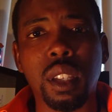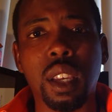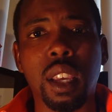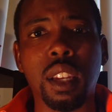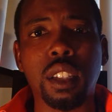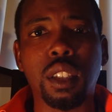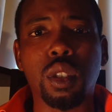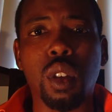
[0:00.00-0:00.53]

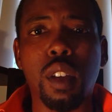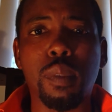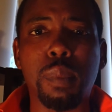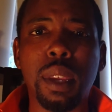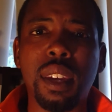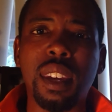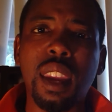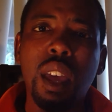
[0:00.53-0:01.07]
and so I've
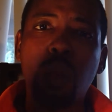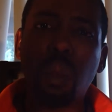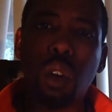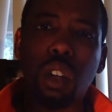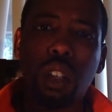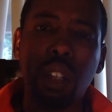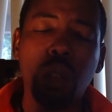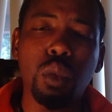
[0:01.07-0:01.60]
been
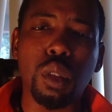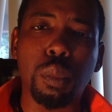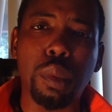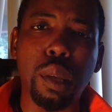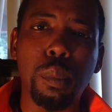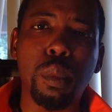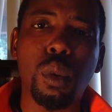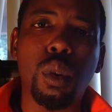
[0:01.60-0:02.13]
networking with
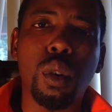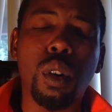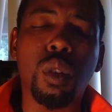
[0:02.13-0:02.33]
people